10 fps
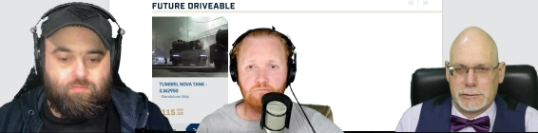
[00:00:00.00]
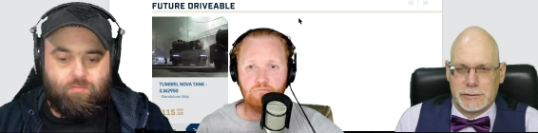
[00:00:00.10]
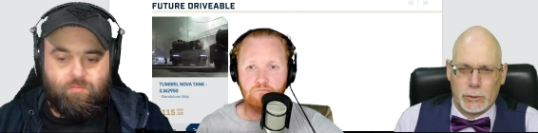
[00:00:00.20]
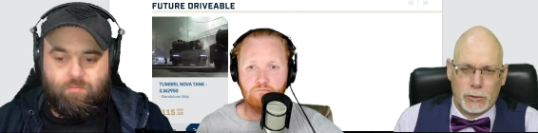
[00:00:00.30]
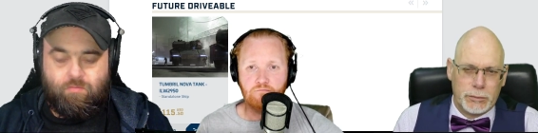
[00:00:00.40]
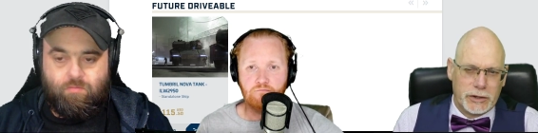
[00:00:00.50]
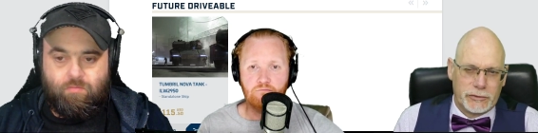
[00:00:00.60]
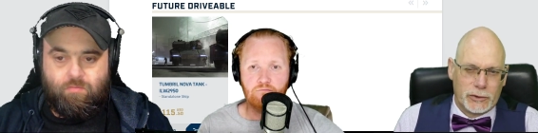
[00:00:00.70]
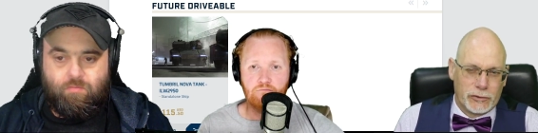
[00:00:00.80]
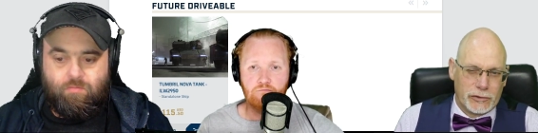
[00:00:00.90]
Speaker 1: twelve bucks for a
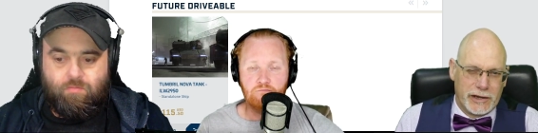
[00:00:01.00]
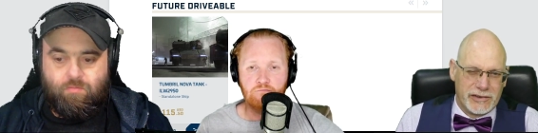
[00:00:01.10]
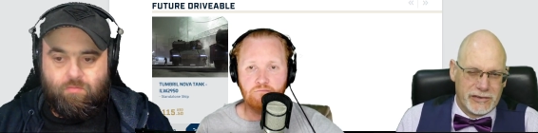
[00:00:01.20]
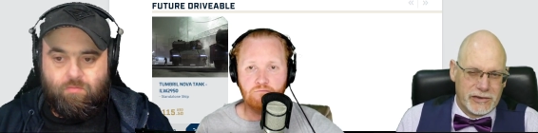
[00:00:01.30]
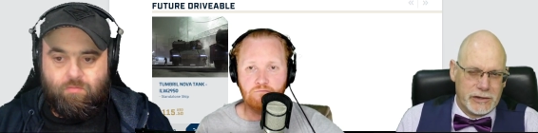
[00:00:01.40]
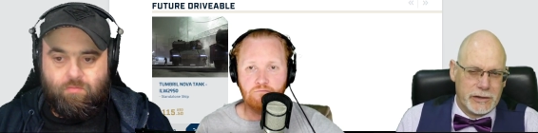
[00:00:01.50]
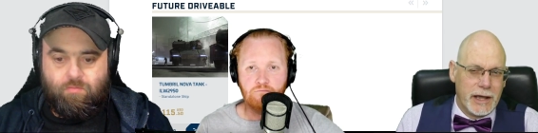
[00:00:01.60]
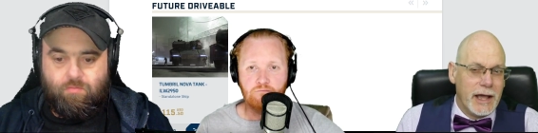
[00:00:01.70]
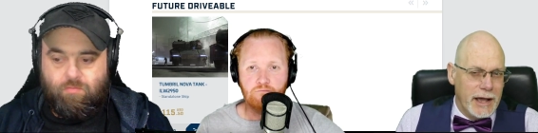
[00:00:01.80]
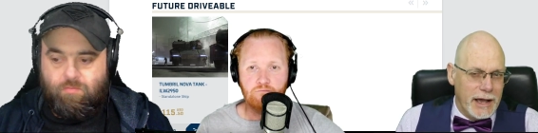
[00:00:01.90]
constellation skin,
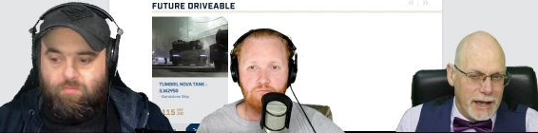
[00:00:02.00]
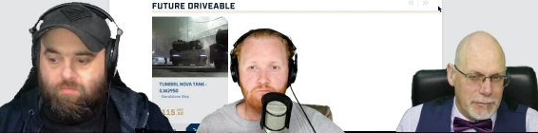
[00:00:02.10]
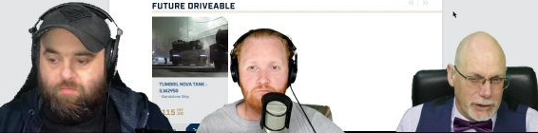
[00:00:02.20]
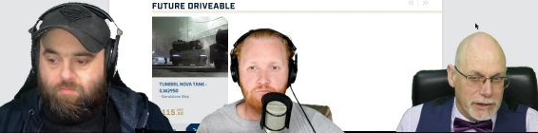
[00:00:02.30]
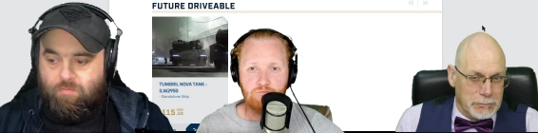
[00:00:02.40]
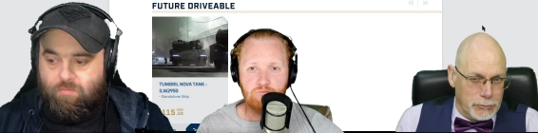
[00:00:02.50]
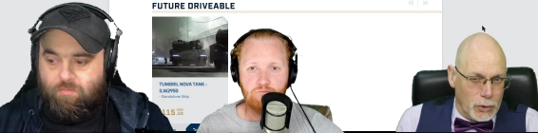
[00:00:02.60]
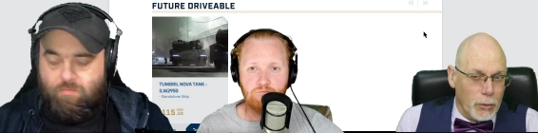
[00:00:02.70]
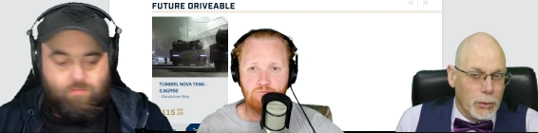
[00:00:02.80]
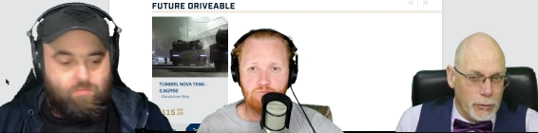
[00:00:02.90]
and my
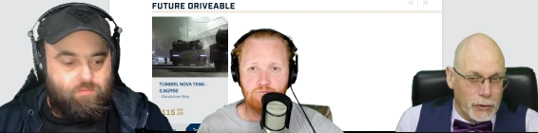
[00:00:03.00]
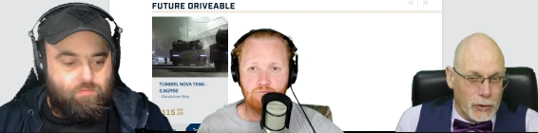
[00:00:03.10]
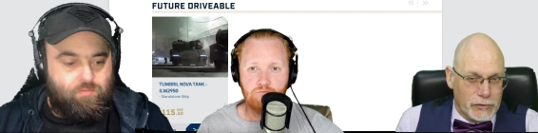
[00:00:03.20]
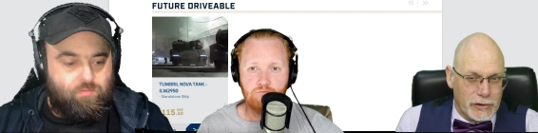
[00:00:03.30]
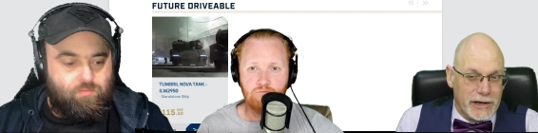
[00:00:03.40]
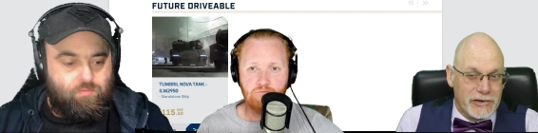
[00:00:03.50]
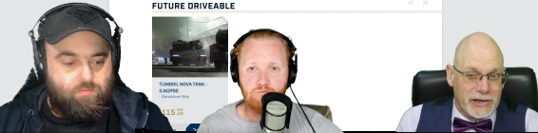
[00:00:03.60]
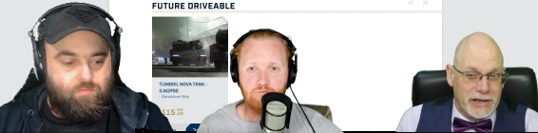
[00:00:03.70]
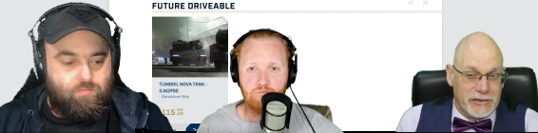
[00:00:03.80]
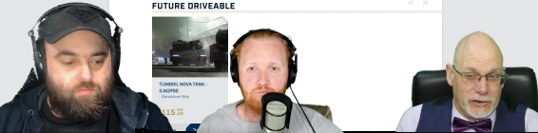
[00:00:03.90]
problem with a constellation
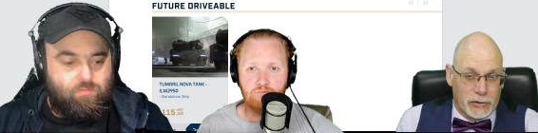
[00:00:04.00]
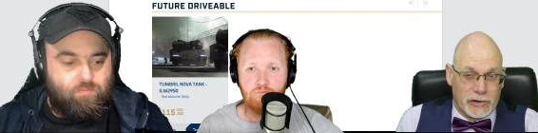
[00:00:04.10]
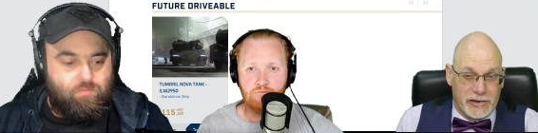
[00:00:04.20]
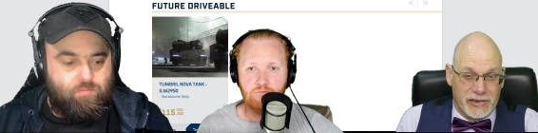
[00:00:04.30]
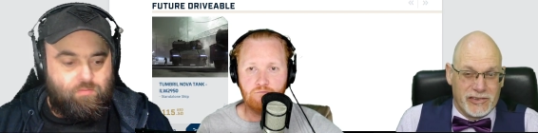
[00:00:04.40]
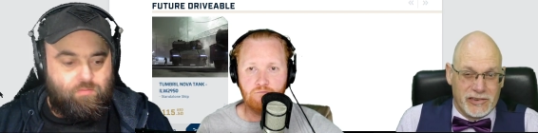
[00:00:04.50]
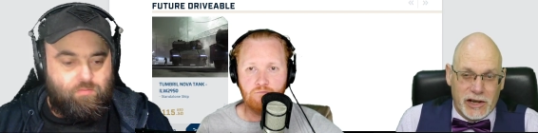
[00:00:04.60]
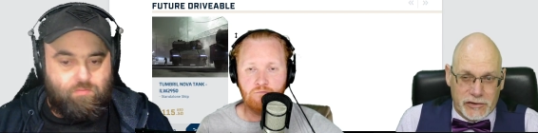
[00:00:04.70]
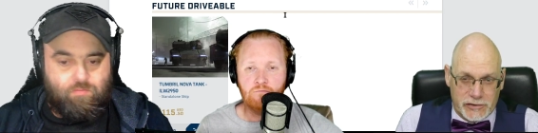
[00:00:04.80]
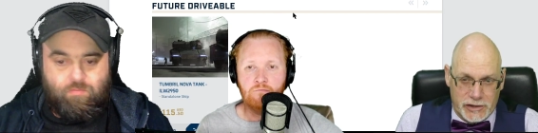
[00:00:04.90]
is a constellation
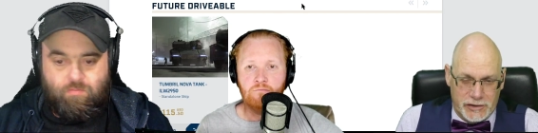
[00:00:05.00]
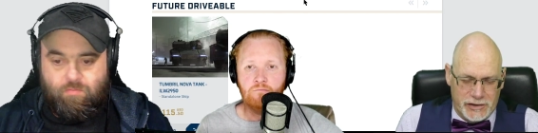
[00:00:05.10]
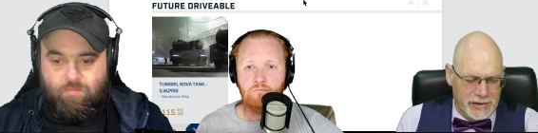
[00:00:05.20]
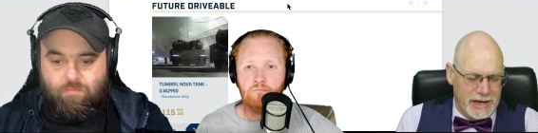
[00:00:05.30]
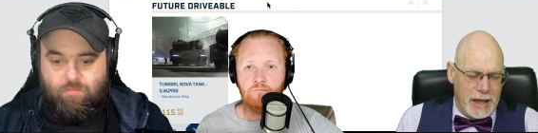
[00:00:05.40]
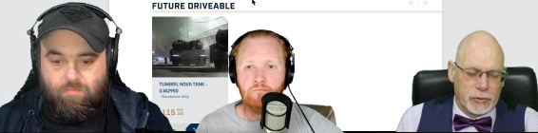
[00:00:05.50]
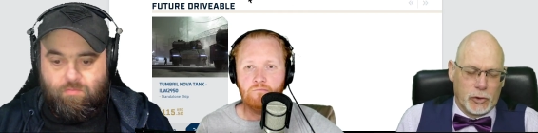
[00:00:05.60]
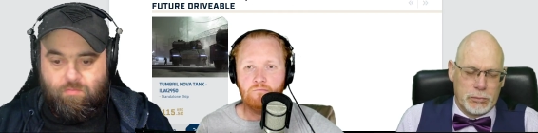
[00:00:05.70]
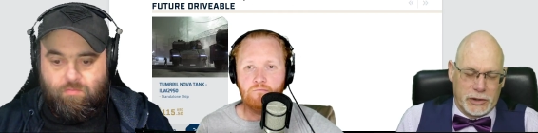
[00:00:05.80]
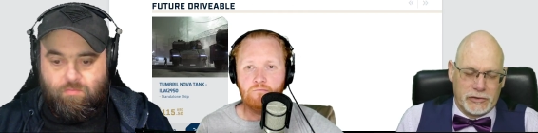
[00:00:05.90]
sucks. It is an absolute
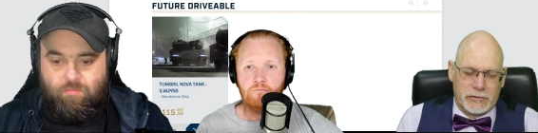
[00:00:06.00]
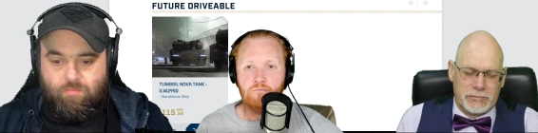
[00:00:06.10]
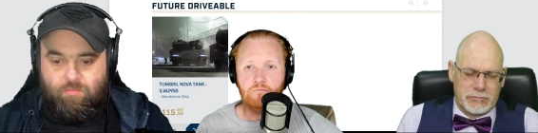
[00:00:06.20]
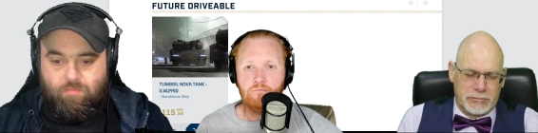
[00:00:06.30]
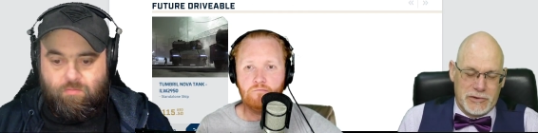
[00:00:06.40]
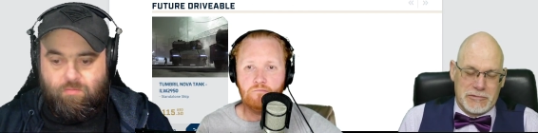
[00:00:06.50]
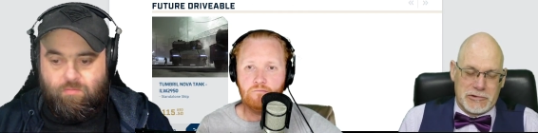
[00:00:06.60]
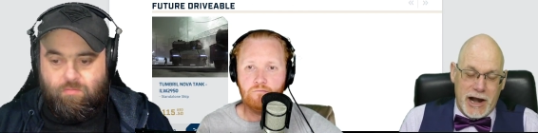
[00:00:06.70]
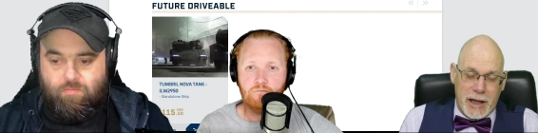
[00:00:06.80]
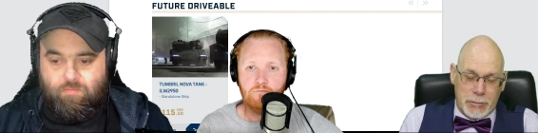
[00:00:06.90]
piece of
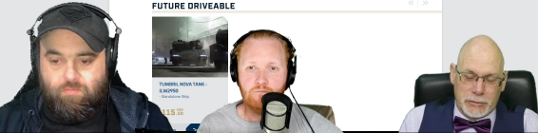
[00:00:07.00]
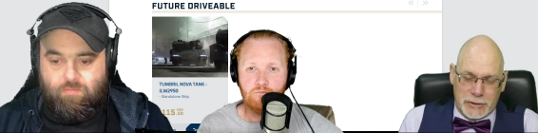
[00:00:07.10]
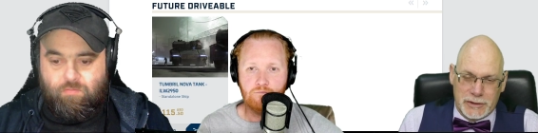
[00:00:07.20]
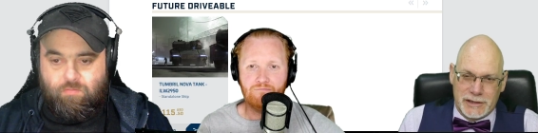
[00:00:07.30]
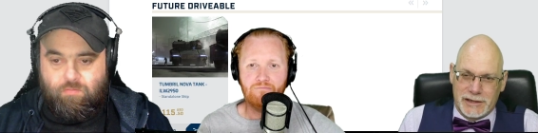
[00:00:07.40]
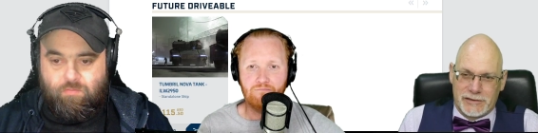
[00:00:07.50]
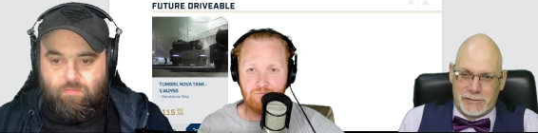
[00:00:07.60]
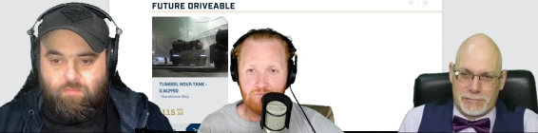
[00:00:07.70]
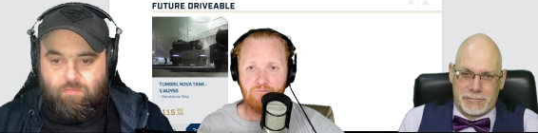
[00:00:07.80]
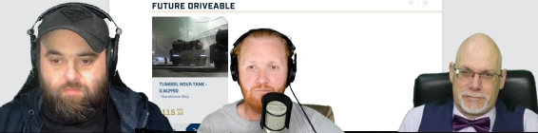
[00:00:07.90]
crap. It's
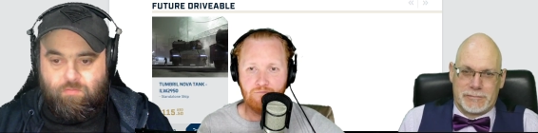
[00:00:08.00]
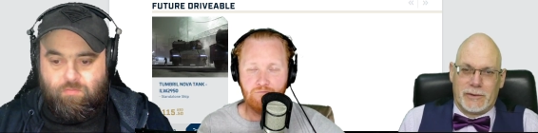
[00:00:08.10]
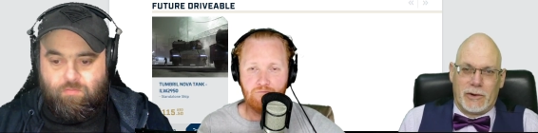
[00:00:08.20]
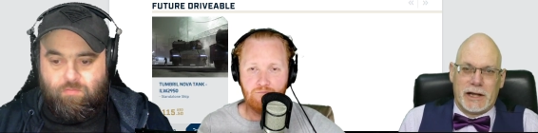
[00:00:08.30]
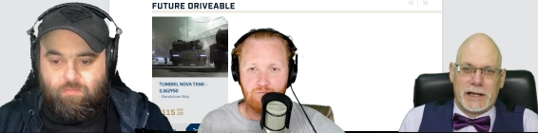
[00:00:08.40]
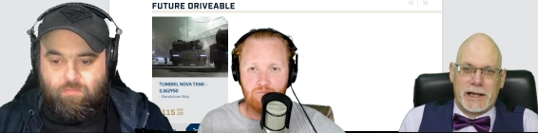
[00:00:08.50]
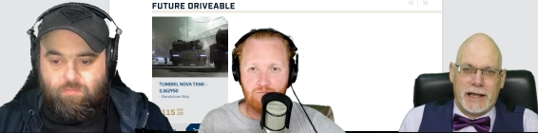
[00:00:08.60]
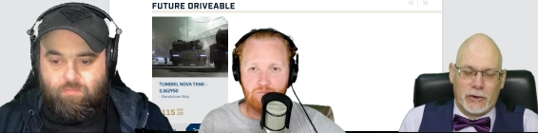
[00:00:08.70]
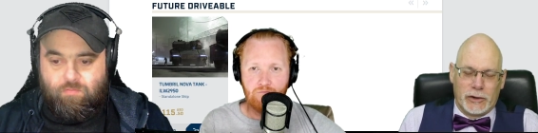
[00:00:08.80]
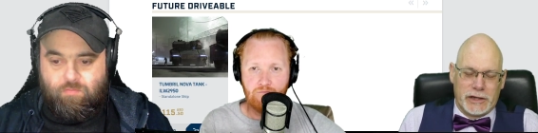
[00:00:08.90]
I
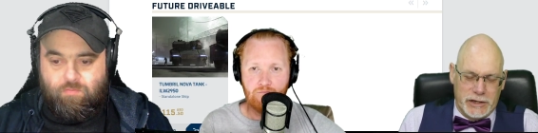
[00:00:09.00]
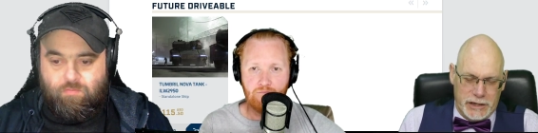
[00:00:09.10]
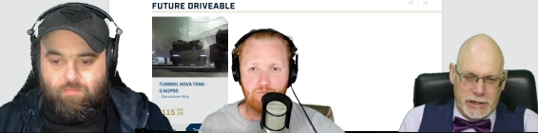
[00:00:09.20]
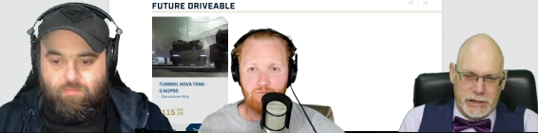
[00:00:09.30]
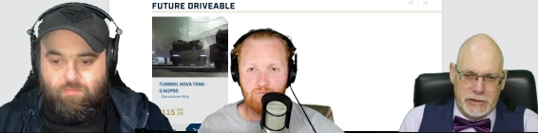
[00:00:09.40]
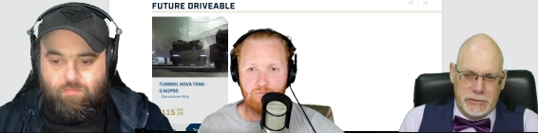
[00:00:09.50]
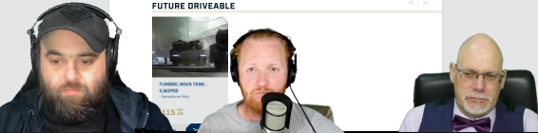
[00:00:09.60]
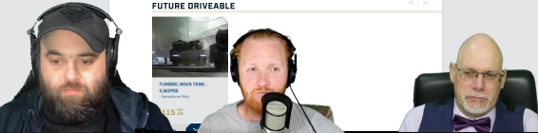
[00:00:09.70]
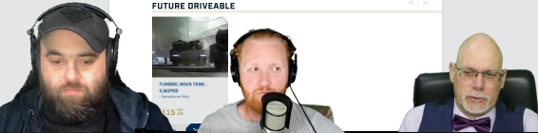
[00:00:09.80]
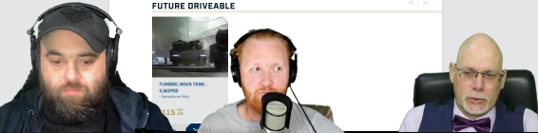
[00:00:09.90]
cannot, in any
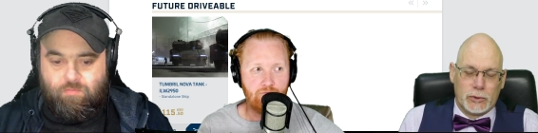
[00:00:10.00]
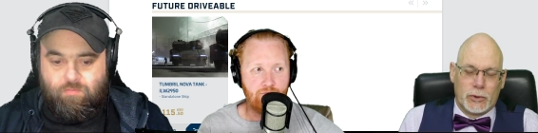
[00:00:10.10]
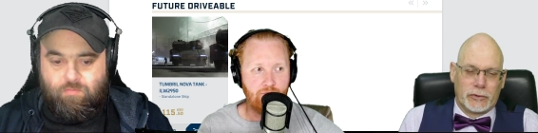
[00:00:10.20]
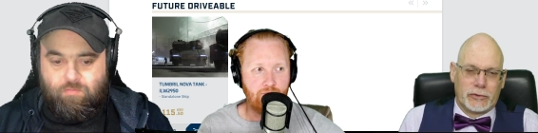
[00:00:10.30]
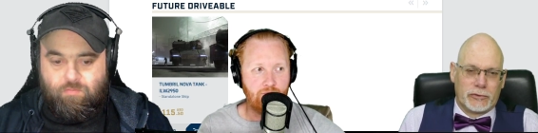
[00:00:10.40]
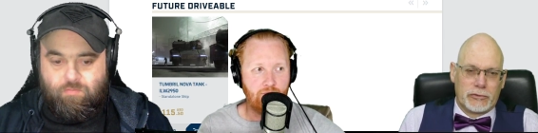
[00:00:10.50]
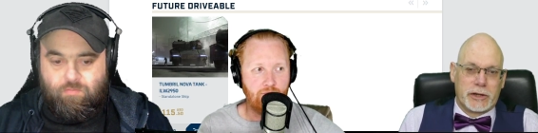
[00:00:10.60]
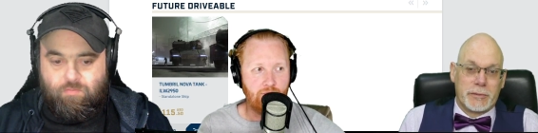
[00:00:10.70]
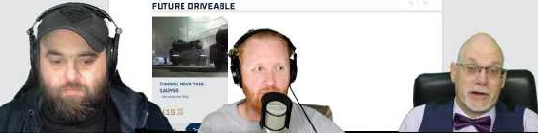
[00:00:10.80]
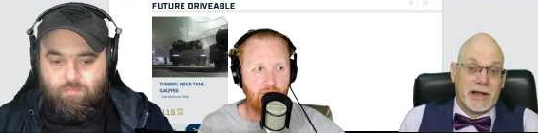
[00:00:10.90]
good conscience,
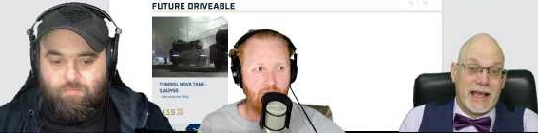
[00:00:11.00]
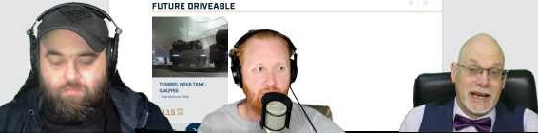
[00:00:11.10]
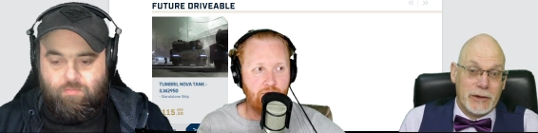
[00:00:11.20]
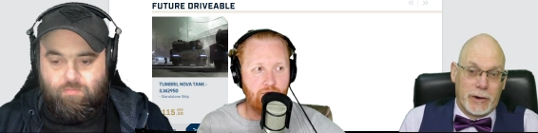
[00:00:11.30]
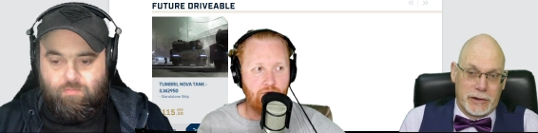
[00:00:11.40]
recommend anyone